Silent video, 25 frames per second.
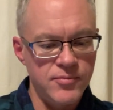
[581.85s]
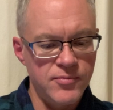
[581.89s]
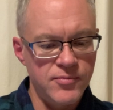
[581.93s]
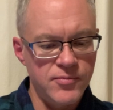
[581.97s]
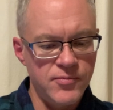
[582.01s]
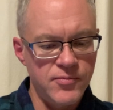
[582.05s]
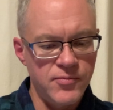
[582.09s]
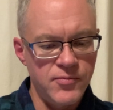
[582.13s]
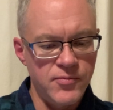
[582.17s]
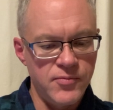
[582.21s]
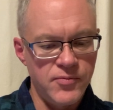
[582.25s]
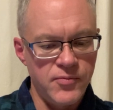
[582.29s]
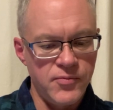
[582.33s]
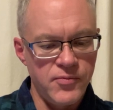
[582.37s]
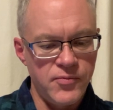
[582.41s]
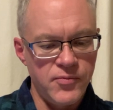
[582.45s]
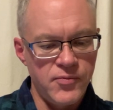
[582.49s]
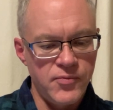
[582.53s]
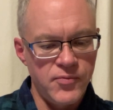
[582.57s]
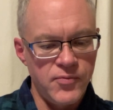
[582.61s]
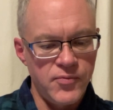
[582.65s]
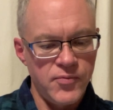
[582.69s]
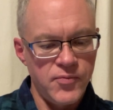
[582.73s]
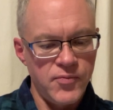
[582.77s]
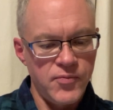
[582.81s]

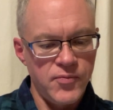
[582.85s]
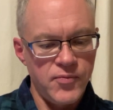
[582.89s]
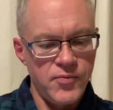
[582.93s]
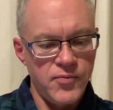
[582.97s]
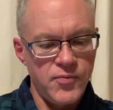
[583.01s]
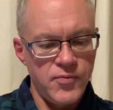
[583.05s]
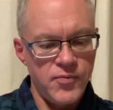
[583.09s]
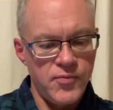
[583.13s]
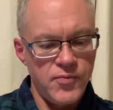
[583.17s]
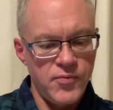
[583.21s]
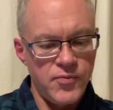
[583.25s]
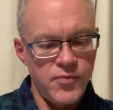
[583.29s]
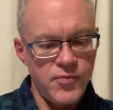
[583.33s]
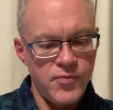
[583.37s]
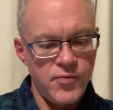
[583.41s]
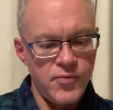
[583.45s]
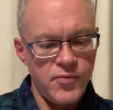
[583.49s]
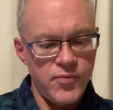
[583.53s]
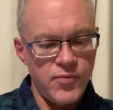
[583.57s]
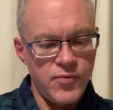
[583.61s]
[no speech]